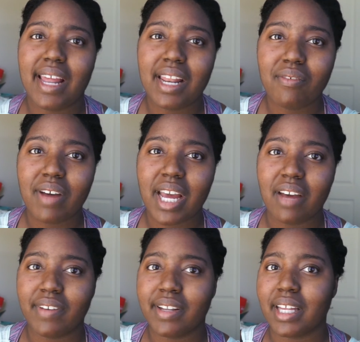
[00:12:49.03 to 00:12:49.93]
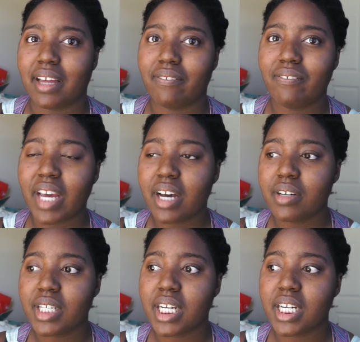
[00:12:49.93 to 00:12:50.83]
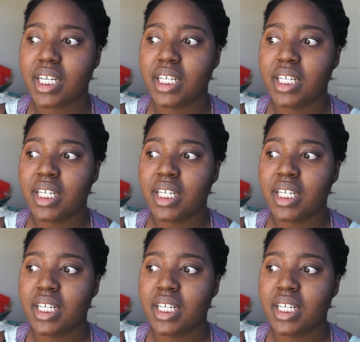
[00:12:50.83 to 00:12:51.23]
anyway. I felt like a failure.